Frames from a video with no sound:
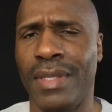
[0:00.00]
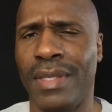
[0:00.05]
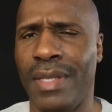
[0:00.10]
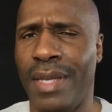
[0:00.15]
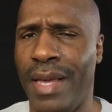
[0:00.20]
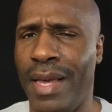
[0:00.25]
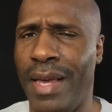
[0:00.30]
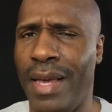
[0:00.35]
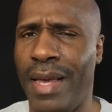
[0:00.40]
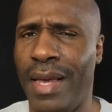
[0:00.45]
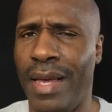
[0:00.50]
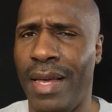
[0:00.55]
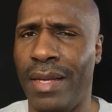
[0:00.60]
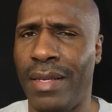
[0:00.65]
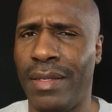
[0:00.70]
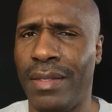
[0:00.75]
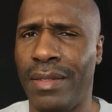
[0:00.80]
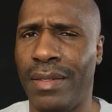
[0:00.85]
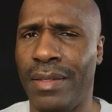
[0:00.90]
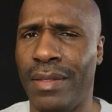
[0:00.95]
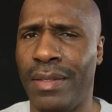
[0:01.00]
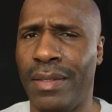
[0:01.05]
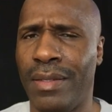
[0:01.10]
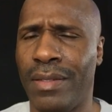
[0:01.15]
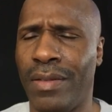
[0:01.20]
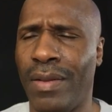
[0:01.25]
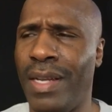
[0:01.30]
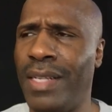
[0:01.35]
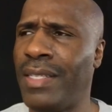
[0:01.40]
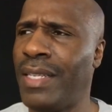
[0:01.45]
Yeah.
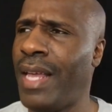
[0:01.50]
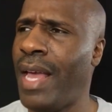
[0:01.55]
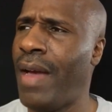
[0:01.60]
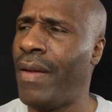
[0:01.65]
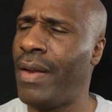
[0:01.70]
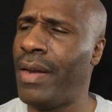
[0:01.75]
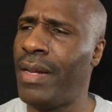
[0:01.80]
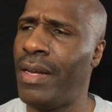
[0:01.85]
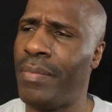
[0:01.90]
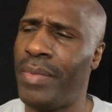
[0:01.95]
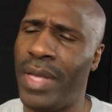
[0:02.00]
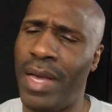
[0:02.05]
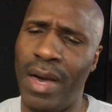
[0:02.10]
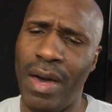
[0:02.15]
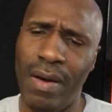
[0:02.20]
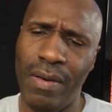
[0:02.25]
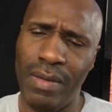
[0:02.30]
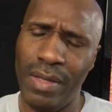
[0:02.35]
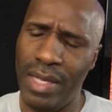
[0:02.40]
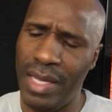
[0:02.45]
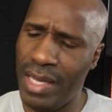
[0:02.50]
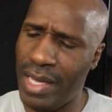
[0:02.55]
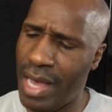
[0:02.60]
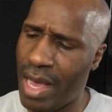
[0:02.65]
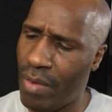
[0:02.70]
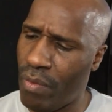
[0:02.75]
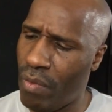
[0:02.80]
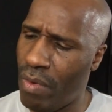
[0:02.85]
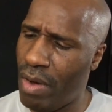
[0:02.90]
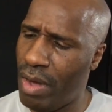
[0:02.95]
So let's count it up, y'all. He
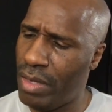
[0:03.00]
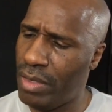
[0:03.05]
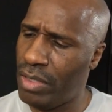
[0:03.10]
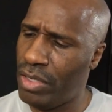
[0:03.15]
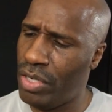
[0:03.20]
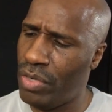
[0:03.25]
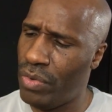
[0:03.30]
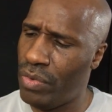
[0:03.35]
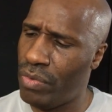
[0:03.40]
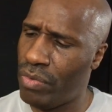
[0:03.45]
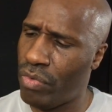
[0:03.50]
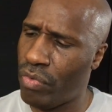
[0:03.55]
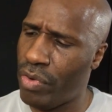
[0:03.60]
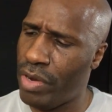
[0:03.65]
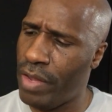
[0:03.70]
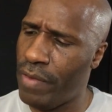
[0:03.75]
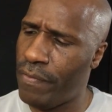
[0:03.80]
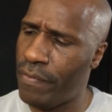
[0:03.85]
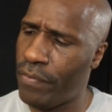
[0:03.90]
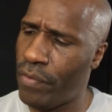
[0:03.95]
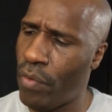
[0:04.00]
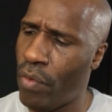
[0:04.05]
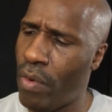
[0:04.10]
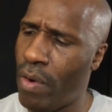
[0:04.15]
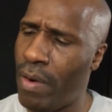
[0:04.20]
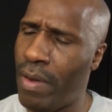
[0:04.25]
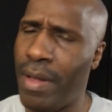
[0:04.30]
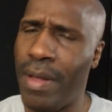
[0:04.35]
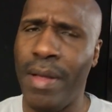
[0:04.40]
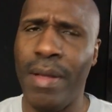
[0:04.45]
got one, two, three,
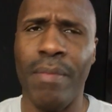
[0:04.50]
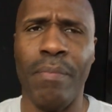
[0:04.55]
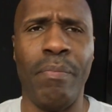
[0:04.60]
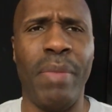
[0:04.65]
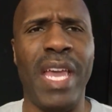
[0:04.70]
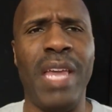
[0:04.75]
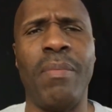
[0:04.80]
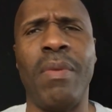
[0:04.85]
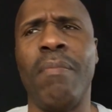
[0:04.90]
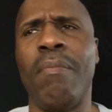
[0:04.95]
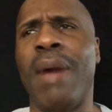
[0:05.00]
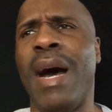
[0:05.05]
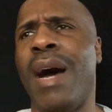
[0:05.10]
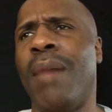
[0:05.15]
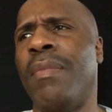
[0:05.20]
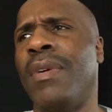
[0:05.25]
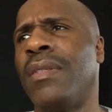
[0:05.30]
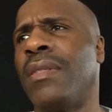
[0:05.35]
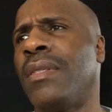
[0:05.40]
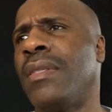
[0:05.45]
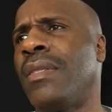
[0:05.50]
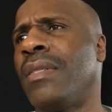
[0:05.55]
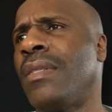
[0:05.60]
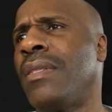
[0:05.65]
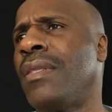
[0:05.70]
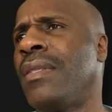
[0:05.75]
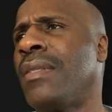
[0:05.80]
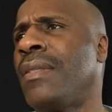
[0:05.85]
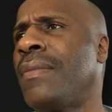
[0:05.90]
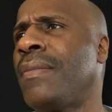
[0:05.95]
four baby mamas
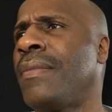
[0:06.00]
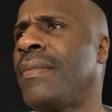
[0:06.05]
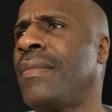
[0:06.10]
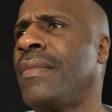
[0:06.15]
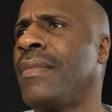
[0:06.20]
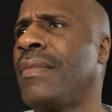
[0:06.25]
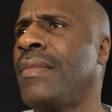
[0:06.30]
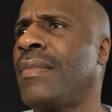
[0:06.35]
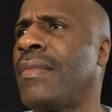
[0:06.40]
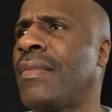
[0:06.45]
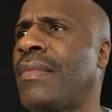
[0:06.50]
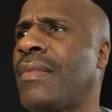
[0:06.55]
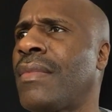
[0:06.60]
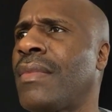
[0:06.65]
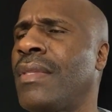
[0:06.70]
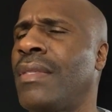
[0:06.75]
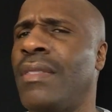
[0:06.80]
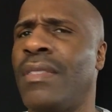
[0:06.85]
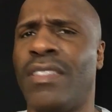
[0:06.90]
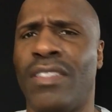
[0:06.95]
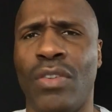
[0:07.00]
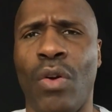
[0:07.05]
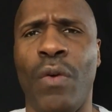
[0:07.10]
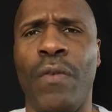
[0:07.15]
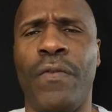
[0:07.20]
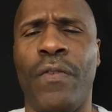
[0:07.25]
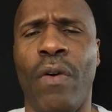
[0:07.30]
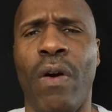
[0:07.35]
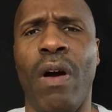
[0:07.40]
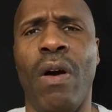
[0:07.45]
so
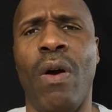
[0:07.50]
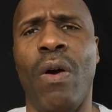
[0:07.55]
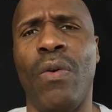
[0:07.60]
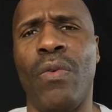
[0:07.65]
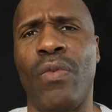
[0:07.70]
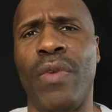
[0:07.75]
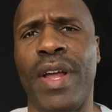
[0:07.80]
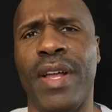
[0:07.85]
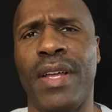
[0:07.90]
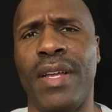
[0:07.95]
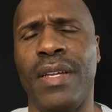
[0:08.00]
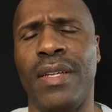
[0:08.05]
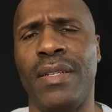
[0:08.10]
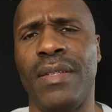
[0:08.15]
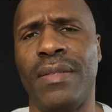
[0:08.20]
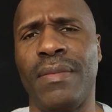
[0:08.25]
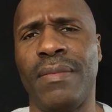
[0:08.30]
far on record.